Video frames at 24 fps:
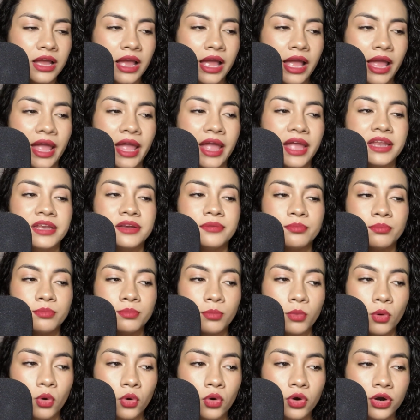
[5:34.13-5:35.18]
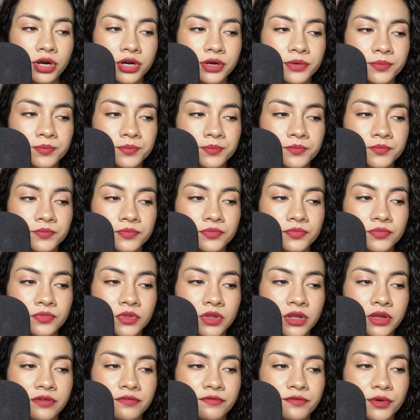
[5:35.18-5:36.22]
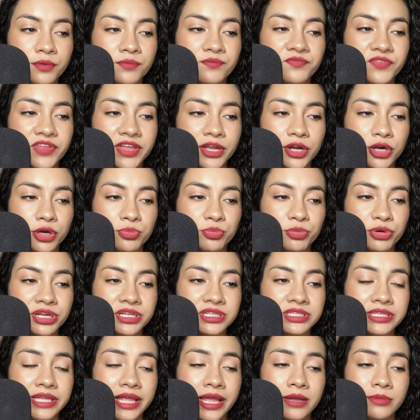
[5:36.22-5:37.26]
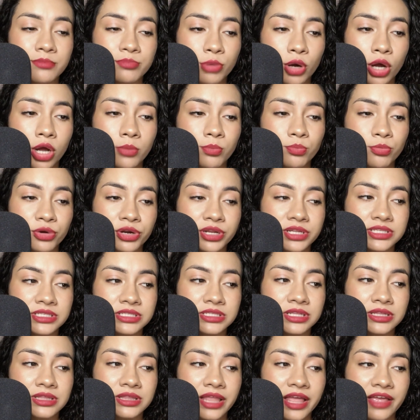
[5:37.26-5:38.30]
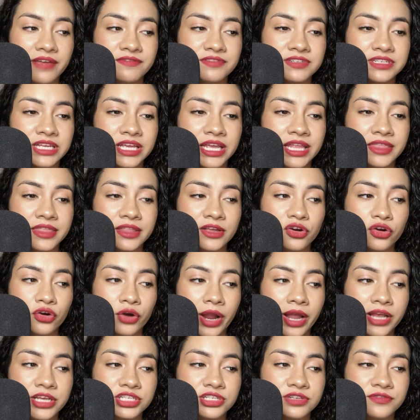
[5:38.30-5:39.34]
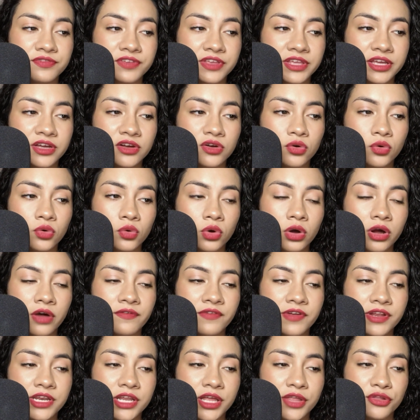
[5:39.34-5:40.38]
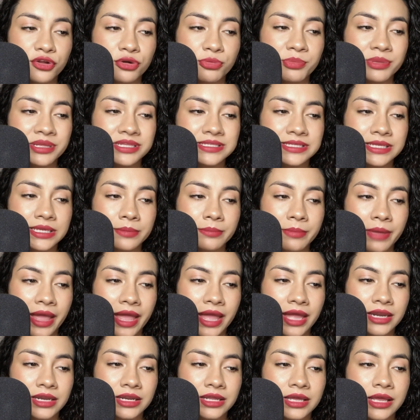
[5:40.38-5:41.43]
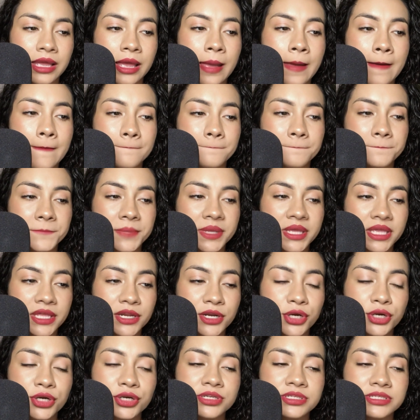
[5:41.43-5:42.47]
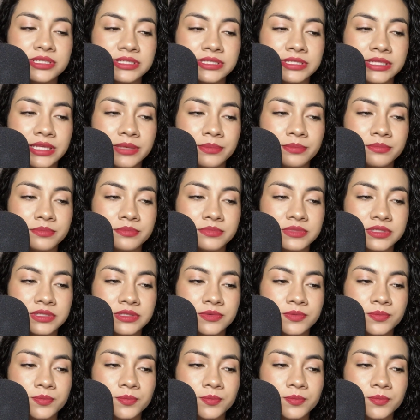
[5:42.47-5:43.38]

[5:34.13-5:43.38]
and more from fingerprints and palm prints left in the crashed vehicle of another missing man, Peter Sims.